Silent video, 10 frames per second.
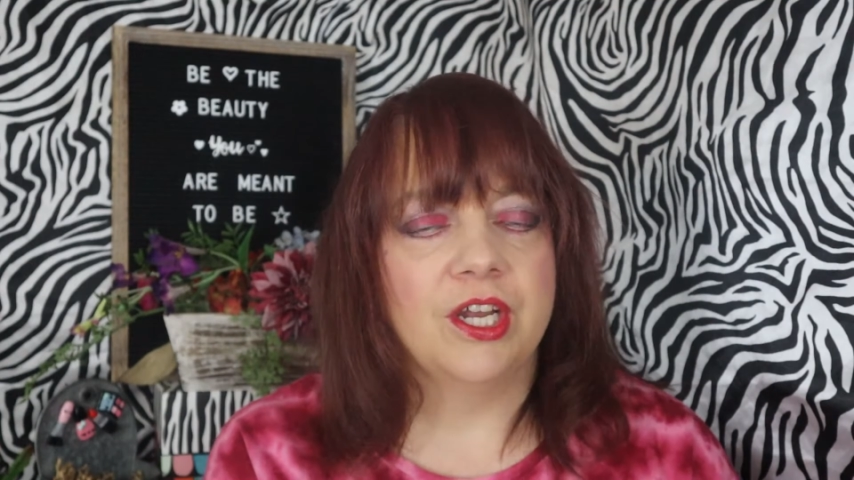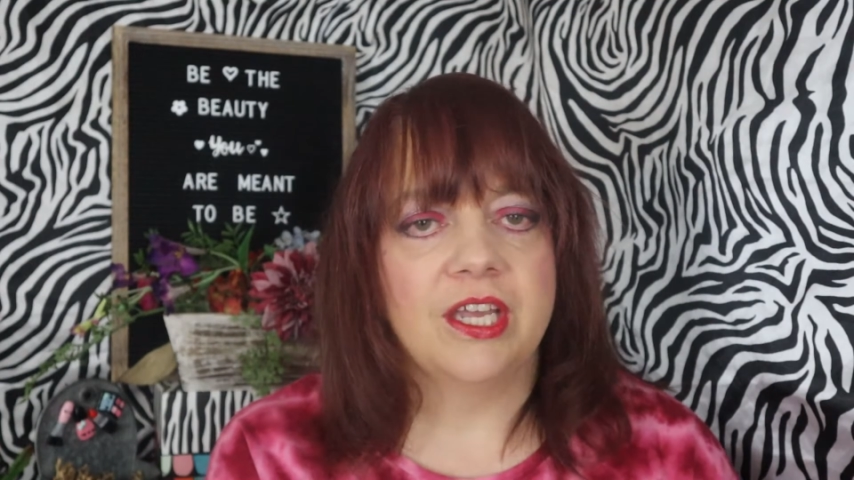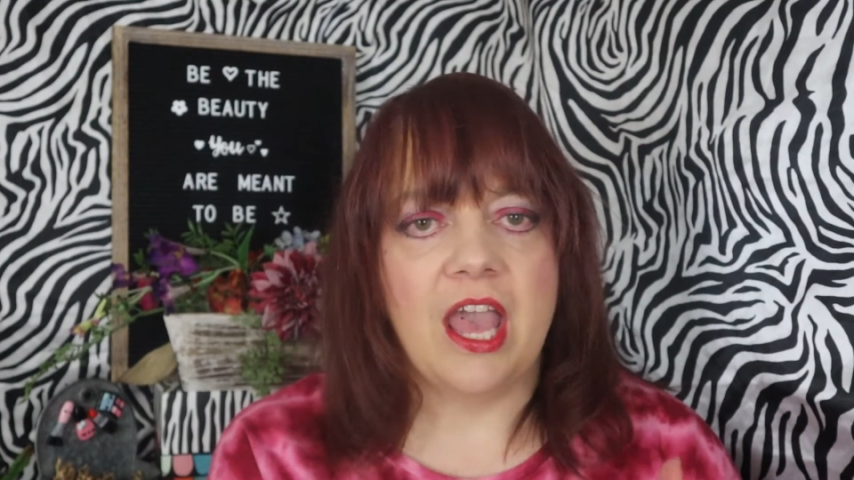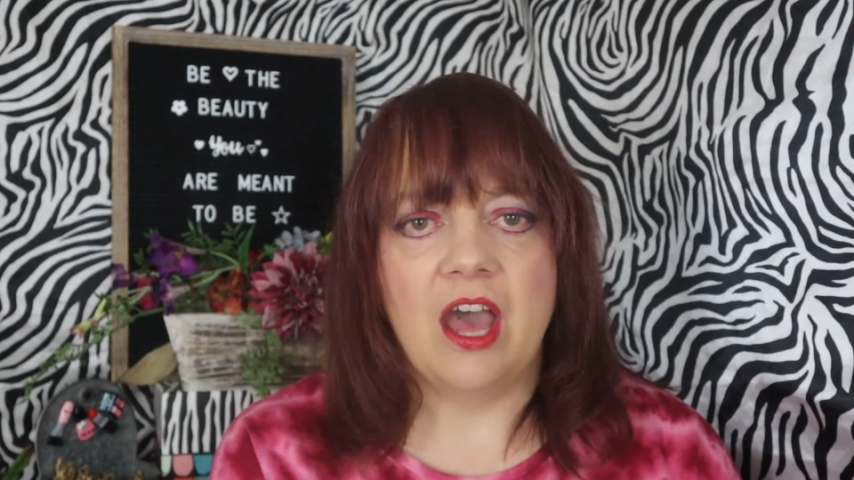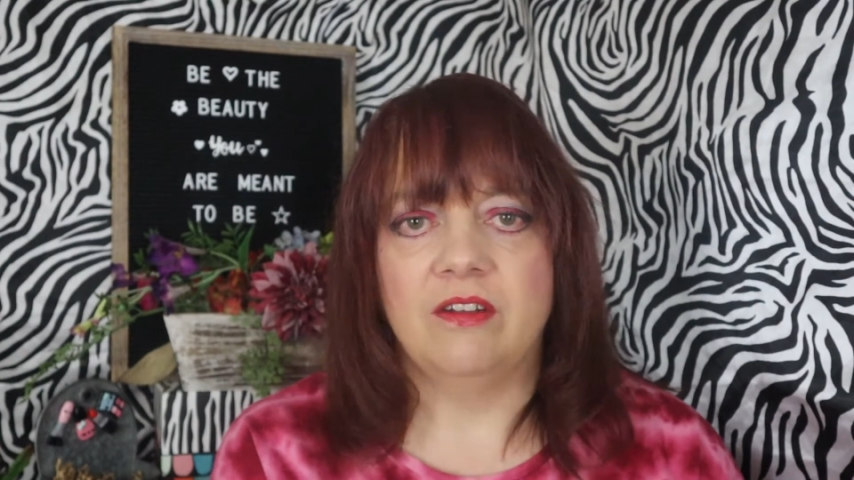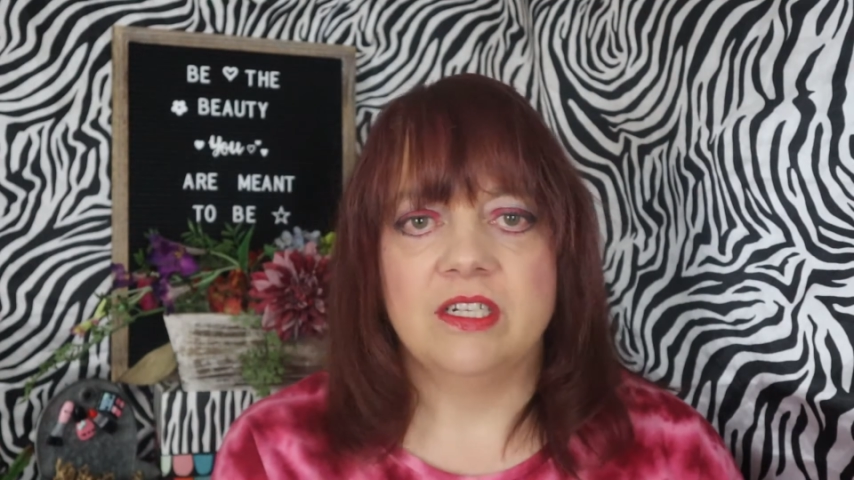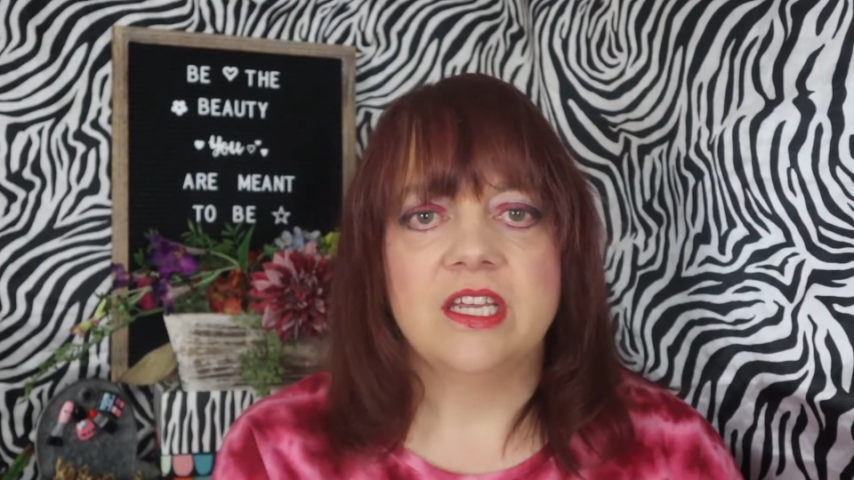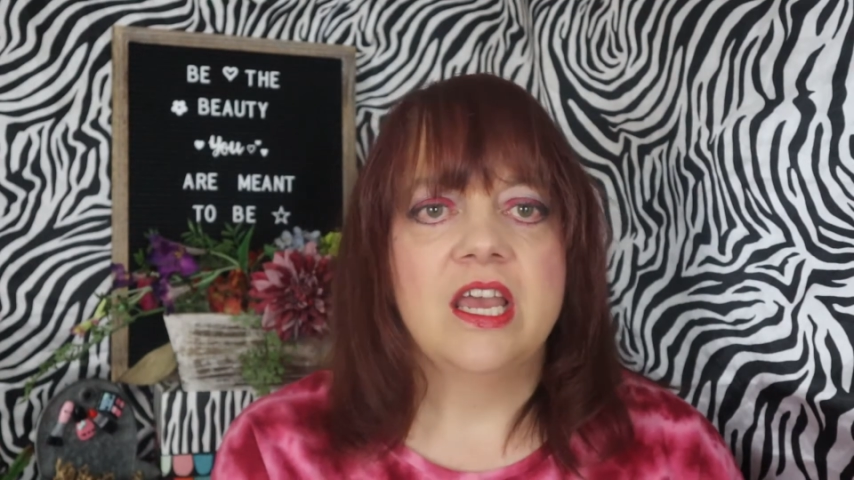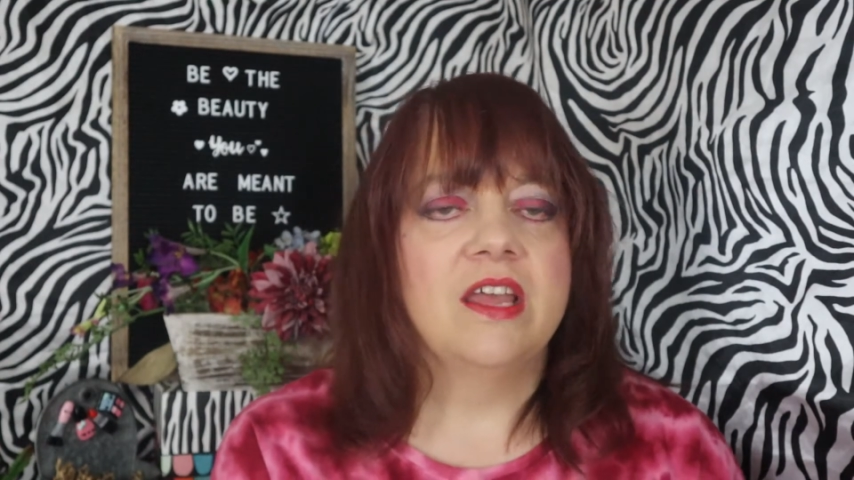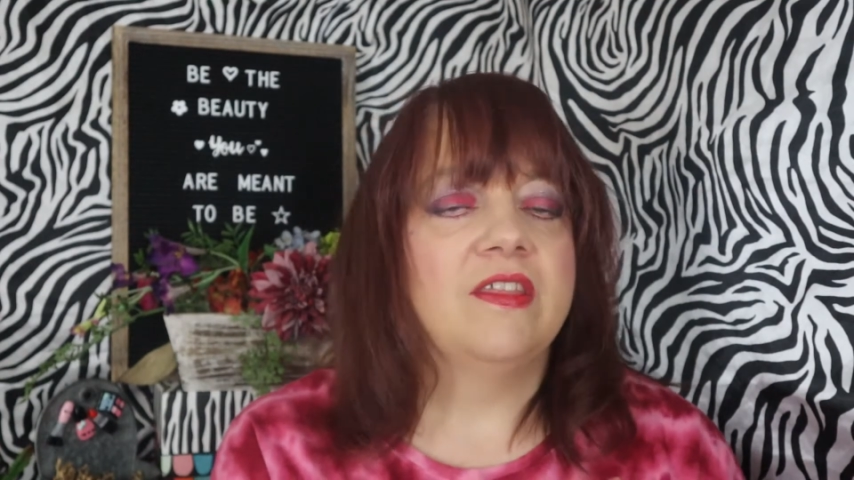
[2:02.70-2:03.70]
gonna count
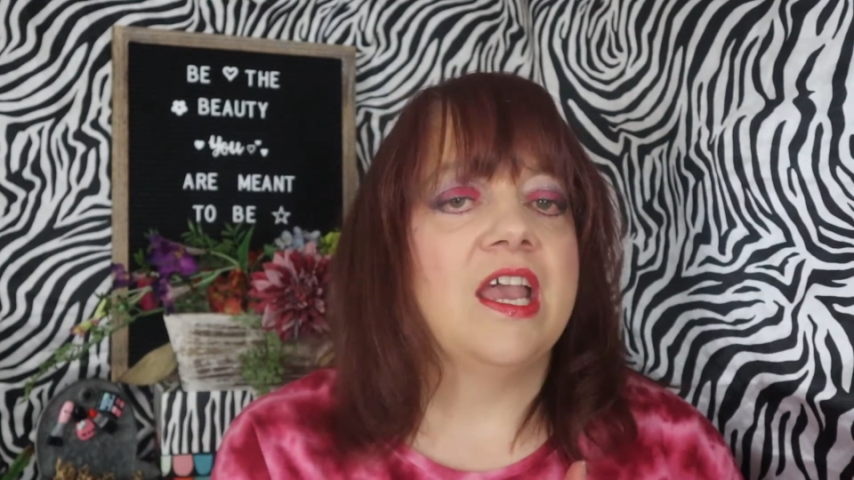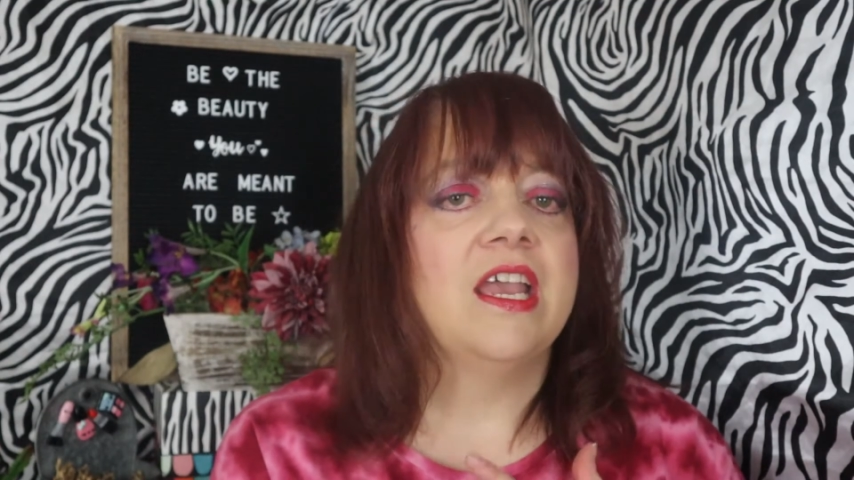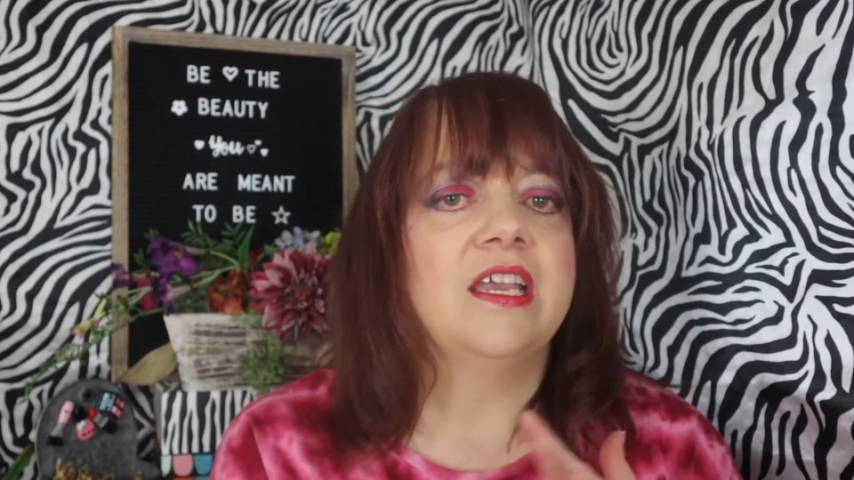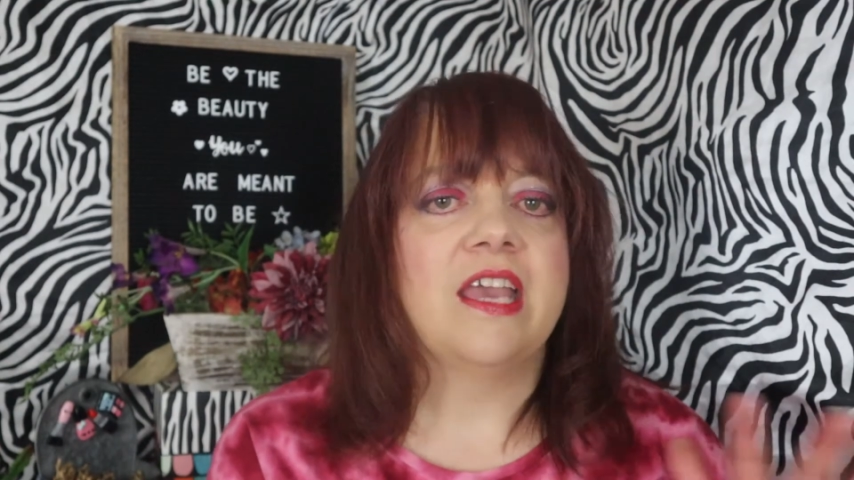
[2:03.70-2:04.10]
it. They